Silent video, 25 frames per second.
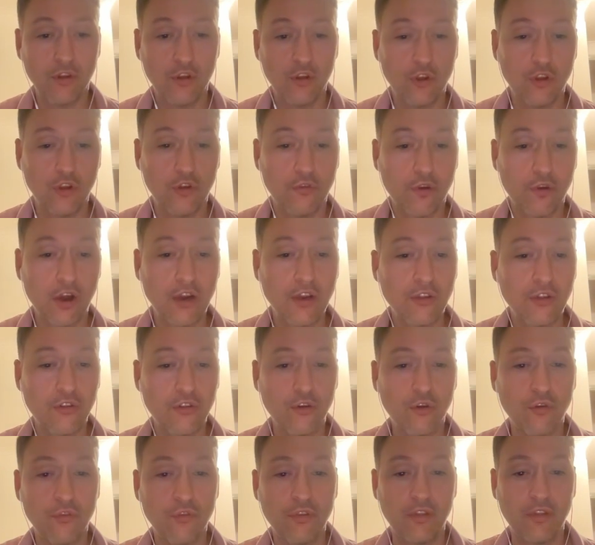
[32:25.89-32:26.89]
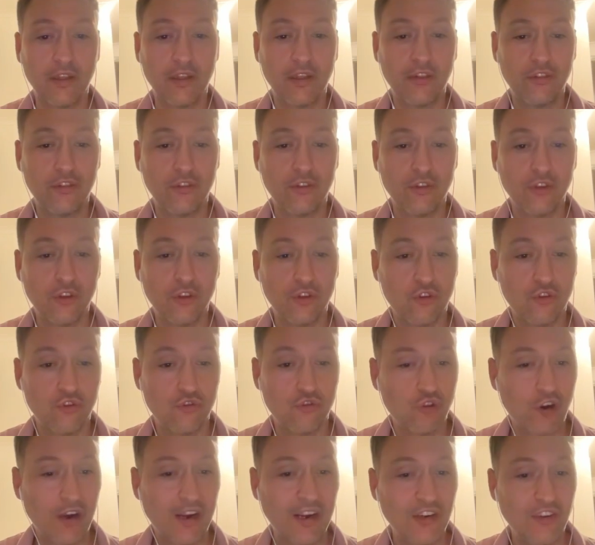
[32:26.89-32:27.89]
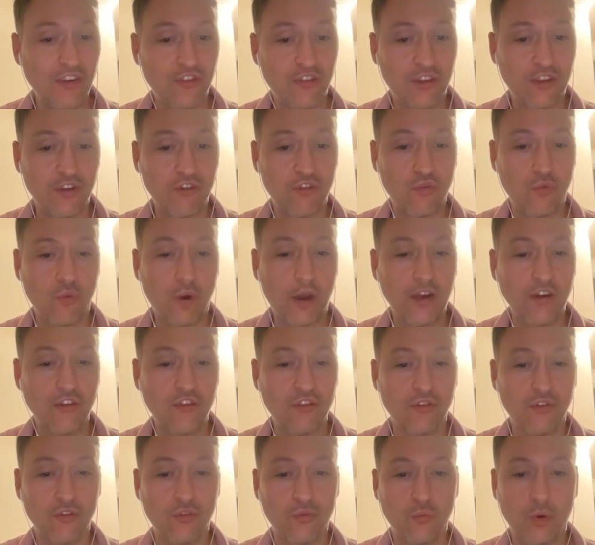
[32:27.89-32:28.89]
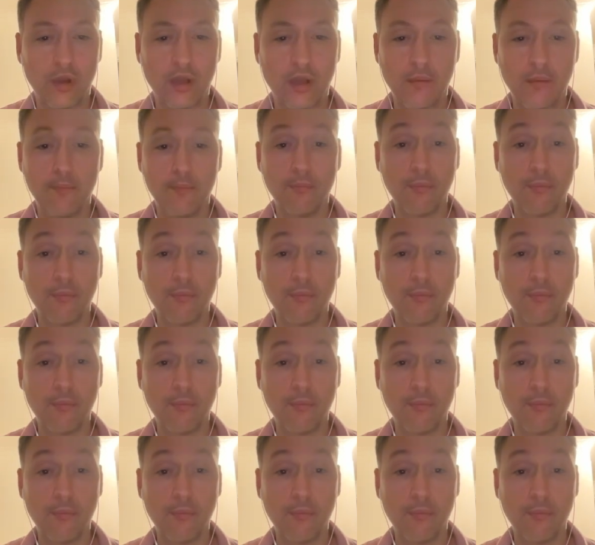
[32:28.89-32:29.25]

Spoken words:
you find yourself in these strange situations where